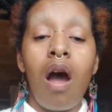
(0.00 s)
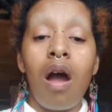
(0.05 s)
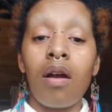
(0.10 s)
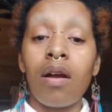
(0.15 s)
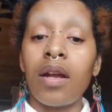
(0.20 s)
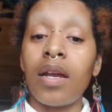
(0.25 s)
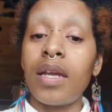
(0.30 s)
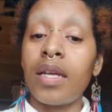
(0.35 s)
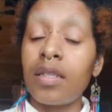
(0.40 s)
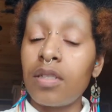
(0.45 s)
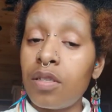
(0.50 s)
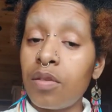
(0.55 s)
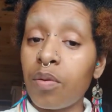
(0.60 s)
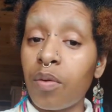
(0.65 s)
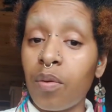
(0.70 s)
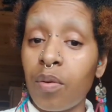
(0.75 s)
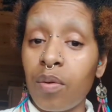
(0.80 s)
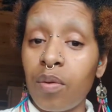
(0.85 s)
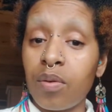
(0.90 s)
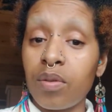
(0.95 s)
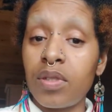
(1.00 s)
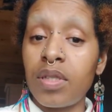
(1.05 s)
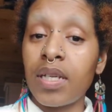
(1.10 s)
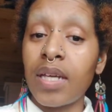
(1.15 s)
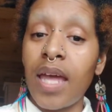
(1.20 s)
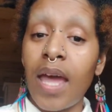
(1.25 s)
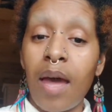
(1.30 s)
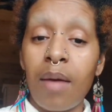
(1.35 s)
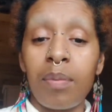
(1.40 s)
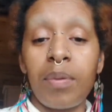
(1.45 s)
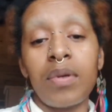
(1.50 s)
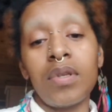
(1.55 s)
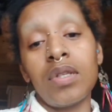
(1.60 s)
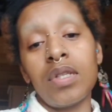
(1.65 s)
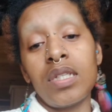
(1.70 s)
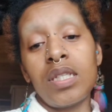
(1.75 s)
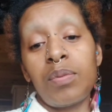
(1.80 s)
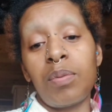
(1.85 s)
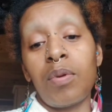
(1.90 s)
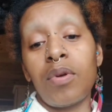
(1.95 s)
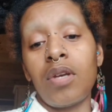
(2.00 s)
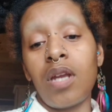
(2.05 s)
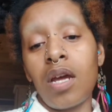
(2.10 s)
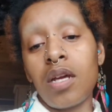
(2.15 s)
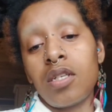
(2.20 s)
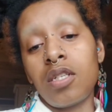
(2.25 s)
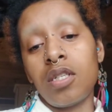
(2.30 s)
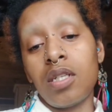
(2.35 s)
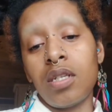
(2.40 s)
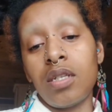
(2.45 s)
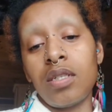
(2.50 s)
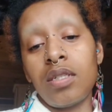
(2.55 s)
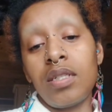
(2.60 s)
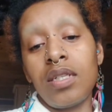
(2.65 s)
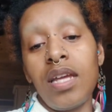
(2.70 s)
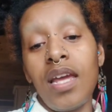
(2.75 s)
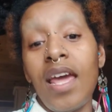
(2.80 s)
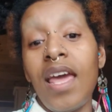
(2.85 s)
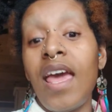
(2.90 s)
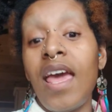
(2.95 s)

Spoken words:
are integral to capitalist productions.